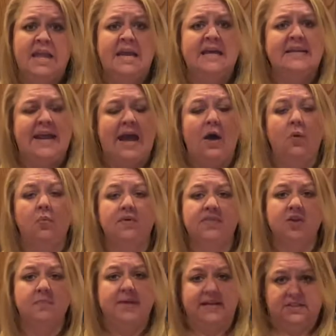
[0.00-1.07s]
Now, with
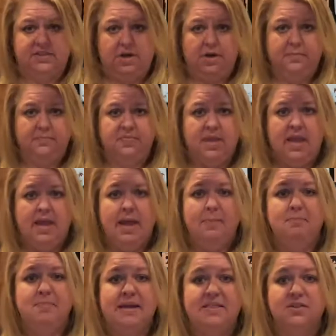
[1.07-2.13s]
your mixer,
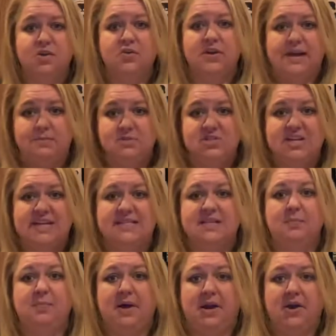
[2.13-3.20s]
beat the cream cheese
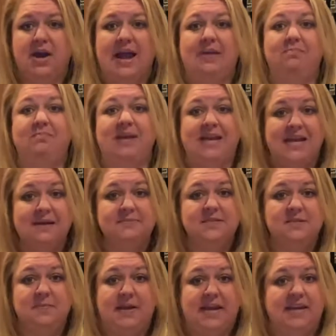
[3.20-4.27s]
and butter at medium
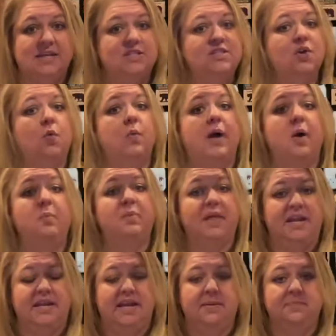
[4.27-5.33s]
speed until well
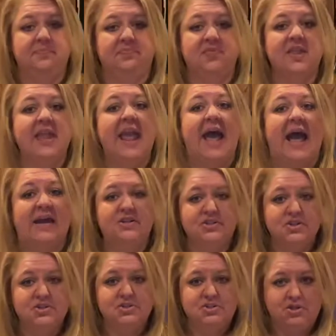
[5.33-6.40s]
blended. Add
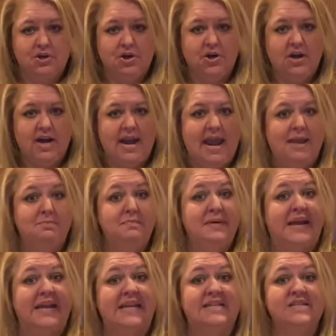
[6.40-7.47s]
your sugar and
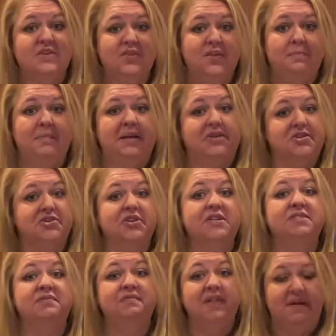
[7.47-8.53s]
beat until the mixture
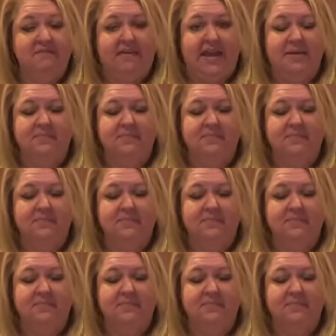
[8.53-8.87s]
is fluffy.